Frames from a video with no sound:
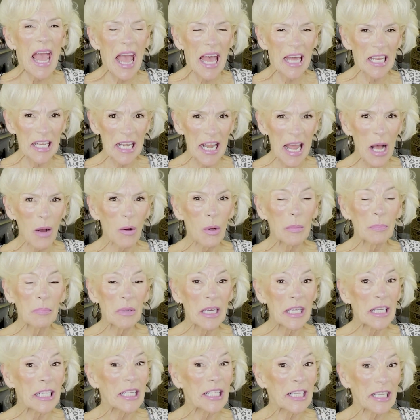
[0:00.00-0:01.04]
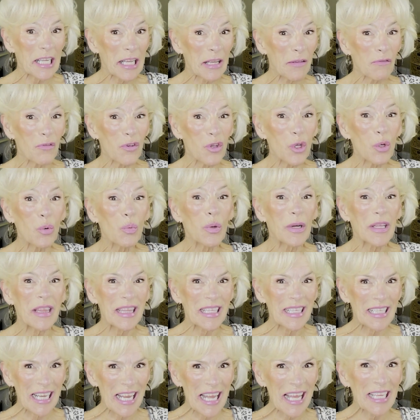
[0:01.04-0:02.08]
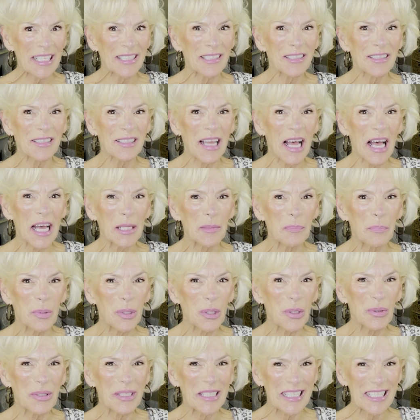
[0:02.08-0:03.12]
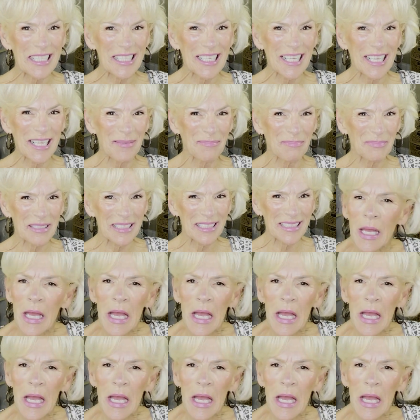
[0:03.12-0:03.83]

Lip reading: And now I'm going to leave you with an inside beauty tip.